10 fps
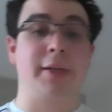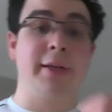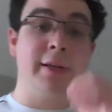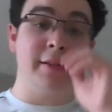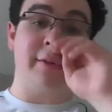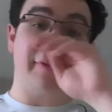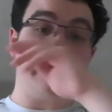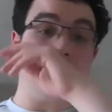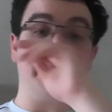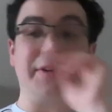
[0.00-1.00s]
kids if they
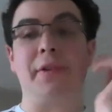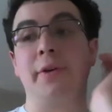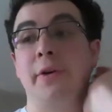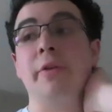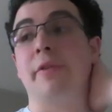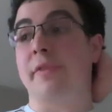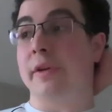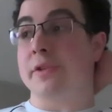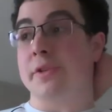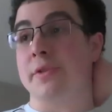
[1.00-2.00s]
want to learn or if they
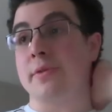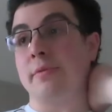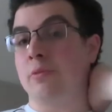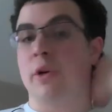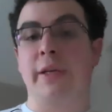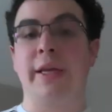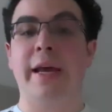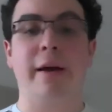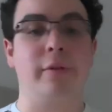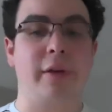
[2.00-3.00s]
just want to get
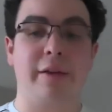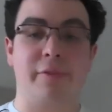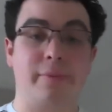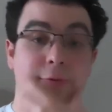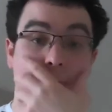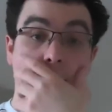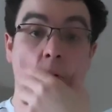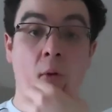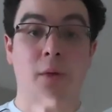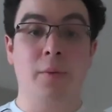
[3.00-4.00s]
out and have some
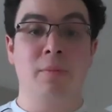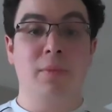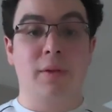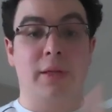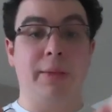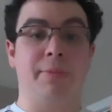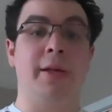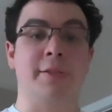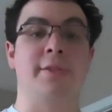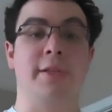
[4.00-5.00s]
fun. Keep
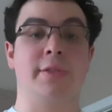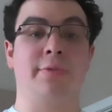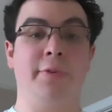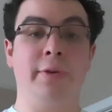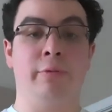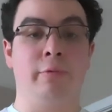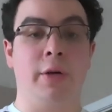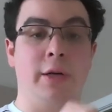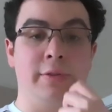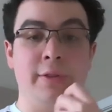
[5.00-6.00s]
that 6 feet
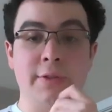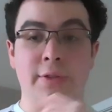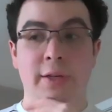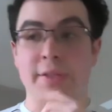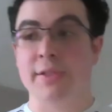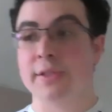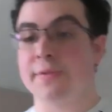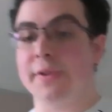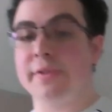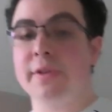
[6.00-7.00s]
6
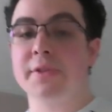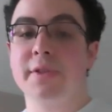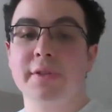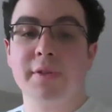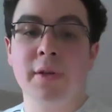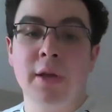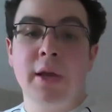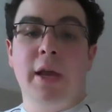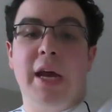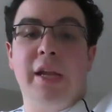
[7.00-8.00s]
feet distance
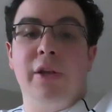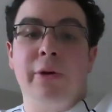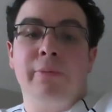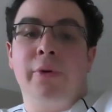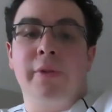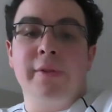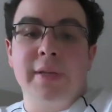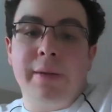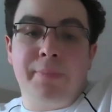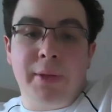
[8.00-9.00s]
and no more than
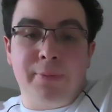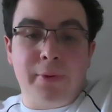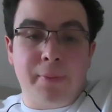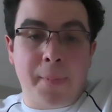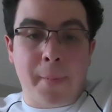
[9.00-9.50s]
10 people.